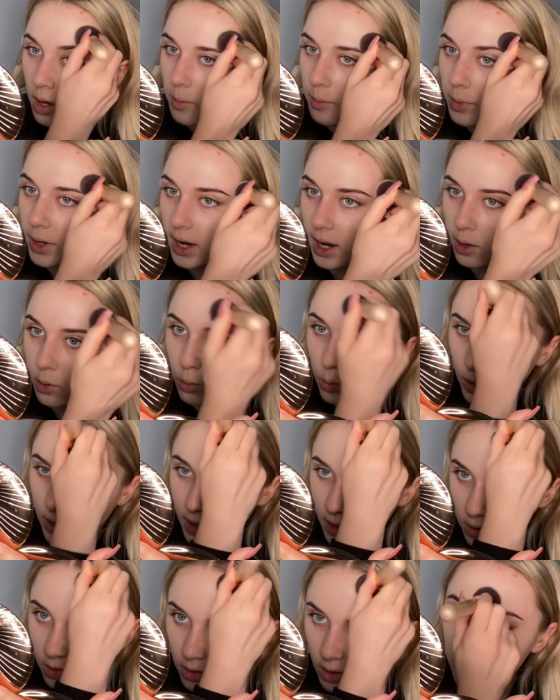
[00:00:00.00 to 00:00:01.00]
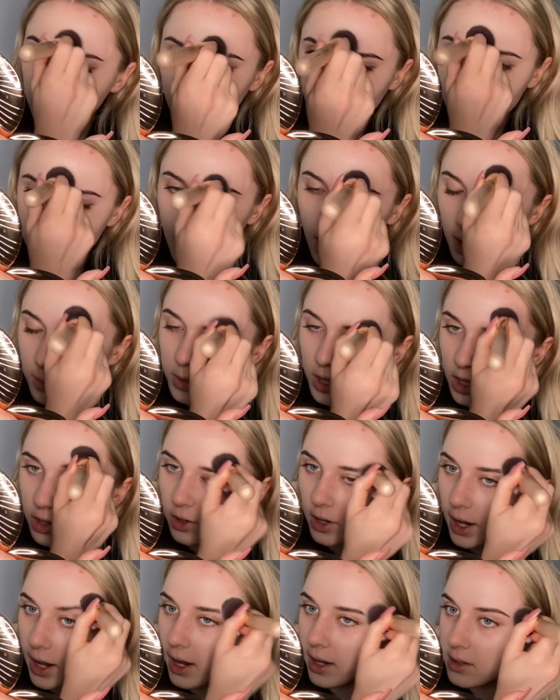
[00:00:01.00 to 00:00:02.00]
But I will try to update you
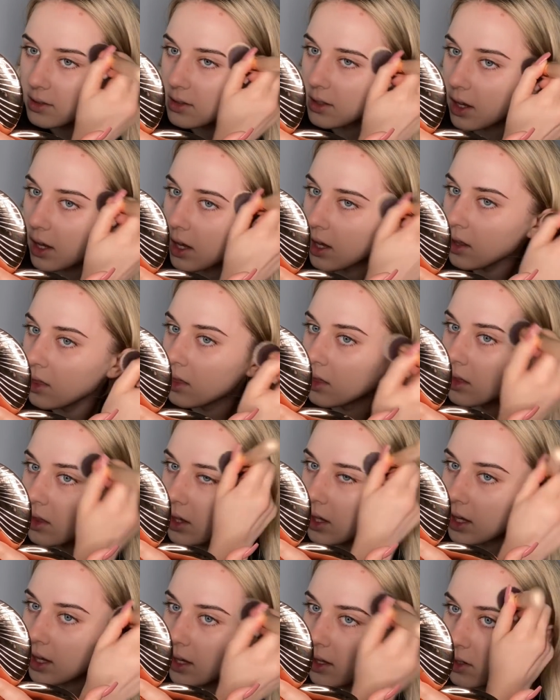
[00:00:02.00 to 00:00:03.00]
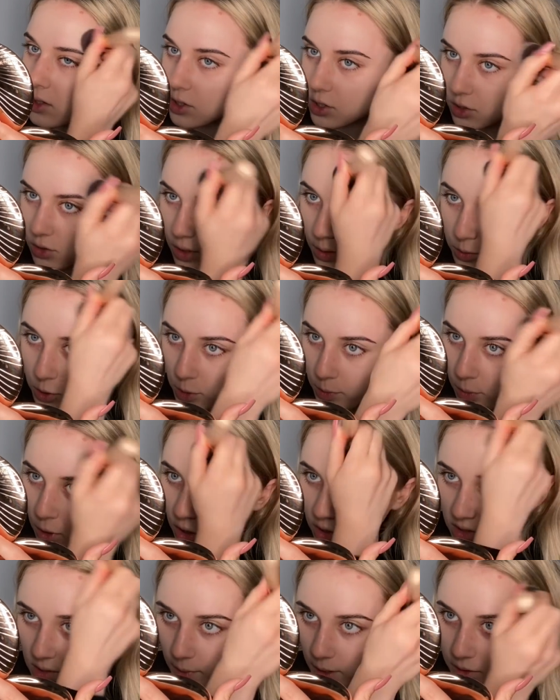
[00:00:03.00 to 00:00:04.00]
guys in the description
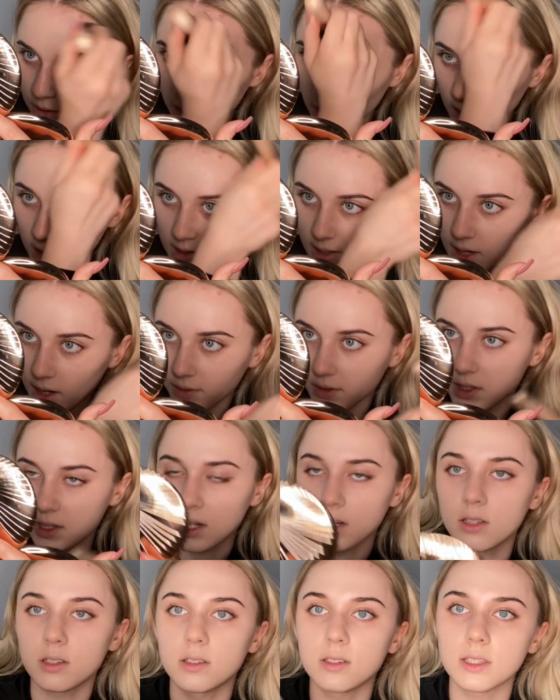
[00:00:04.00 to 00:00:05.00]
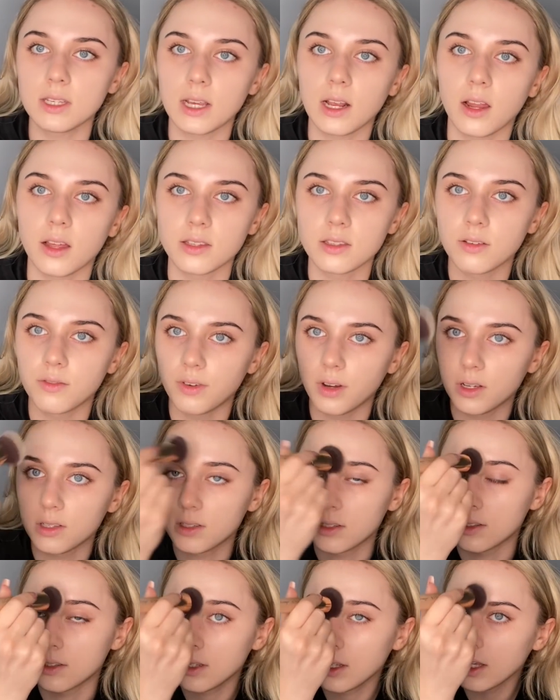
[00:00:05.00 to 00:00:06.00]
box about things that I've decided to declutter
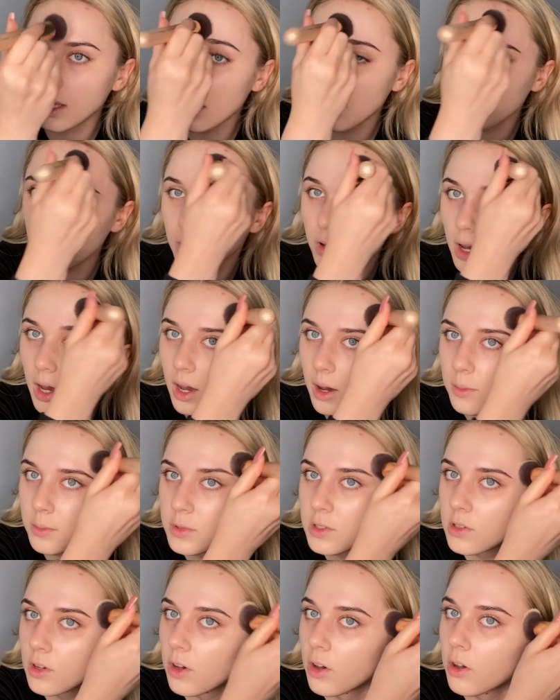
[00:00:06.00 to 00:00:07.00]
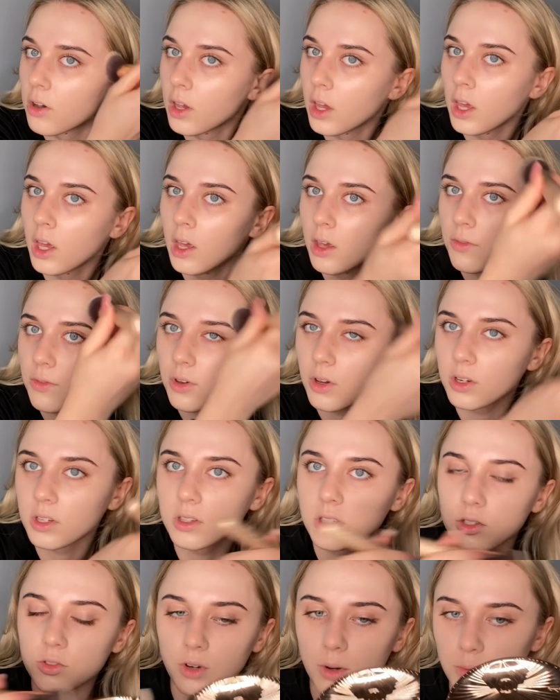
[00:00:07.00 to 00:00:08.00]
versus keep. Um, so if you go into
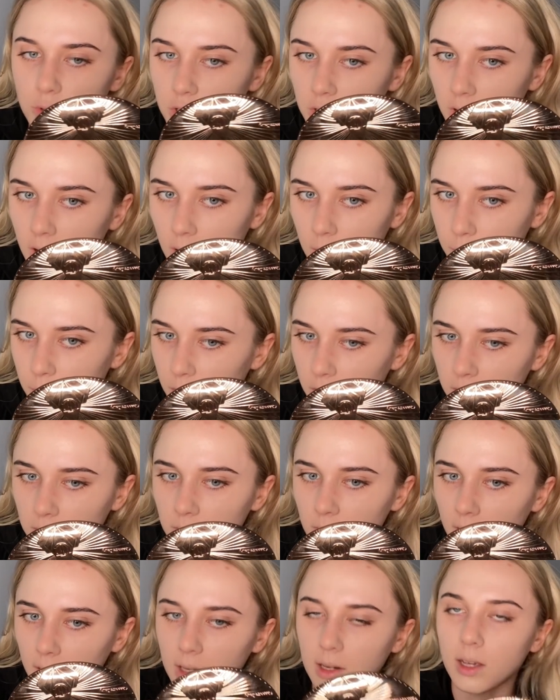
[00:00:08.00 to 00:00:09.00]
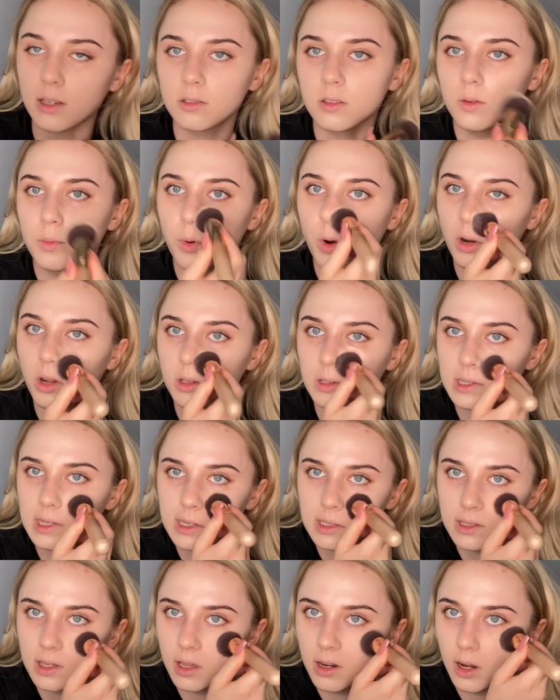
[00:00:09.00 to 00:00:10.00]
the description, I'll put like next to the products
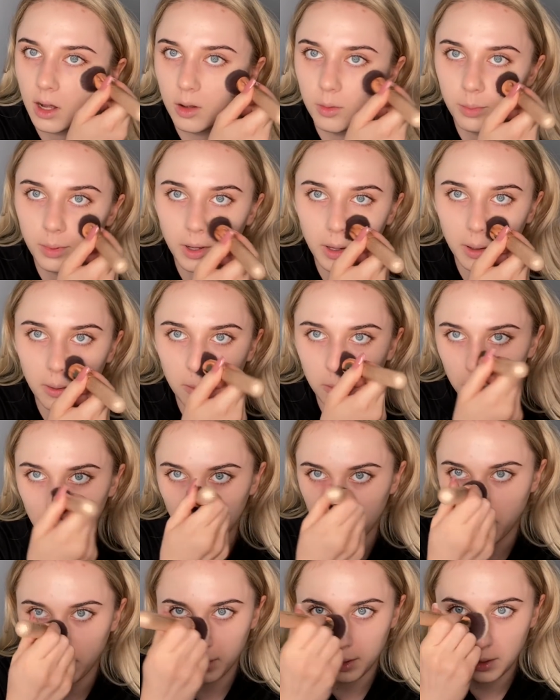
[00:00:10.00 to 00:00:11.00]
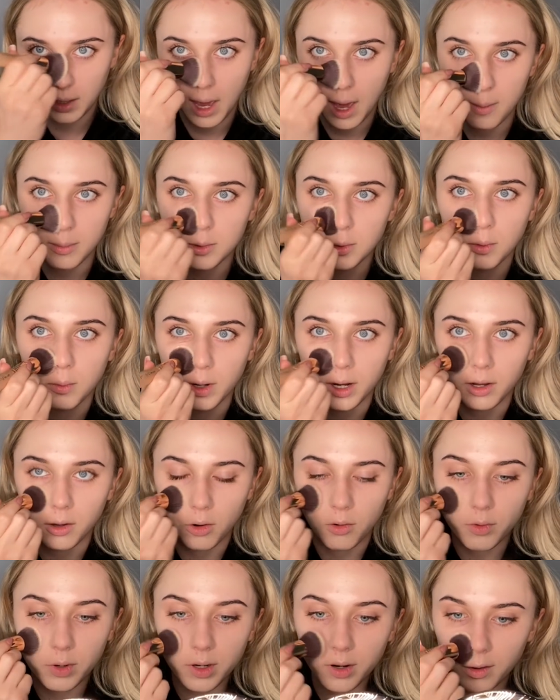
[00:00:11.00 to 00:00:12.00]
listed, I'll put what I kept, what I
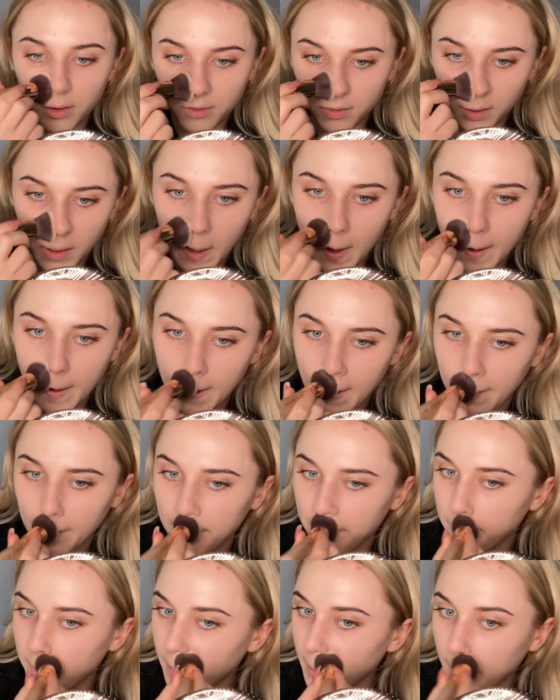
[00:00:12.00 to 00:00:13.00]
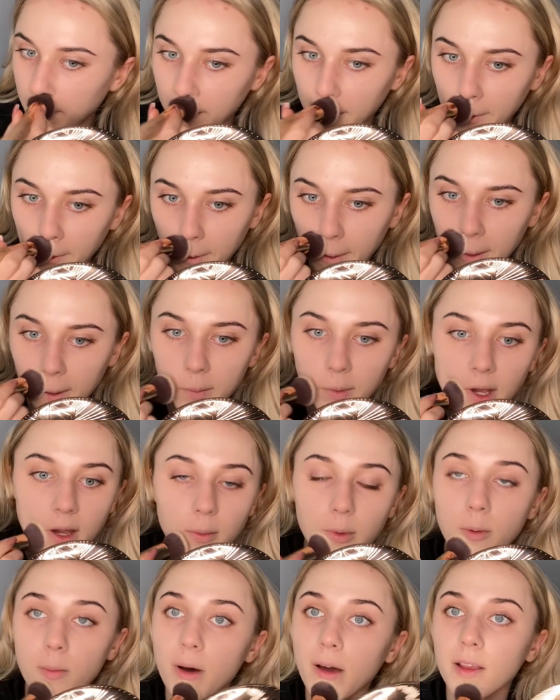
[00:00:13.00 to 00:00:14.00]
got rid of. And then you can make up
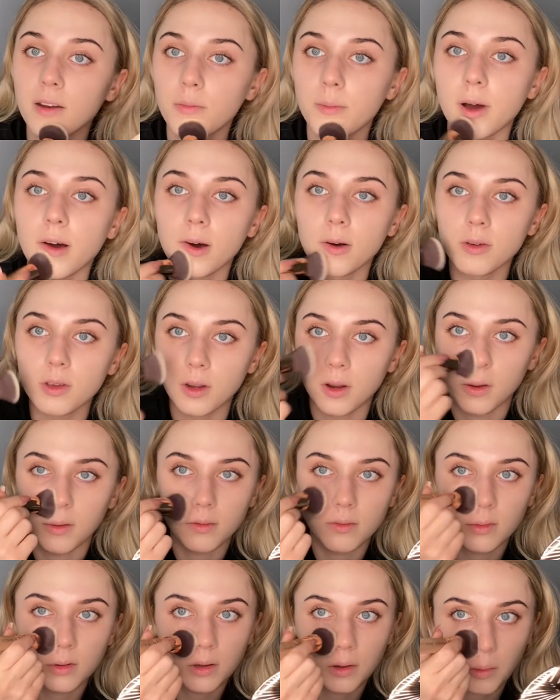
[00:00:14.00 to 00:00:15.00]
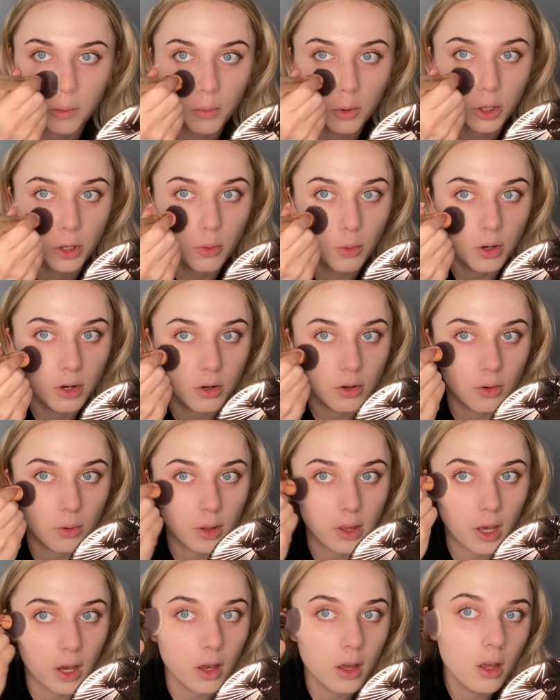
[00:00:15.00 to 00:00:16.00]
your mind about, you know, what you want to do
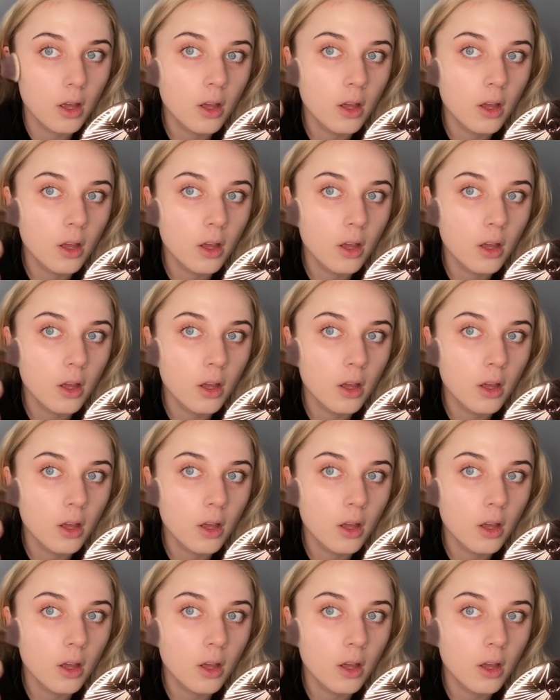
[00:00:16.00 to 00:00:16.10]
with it.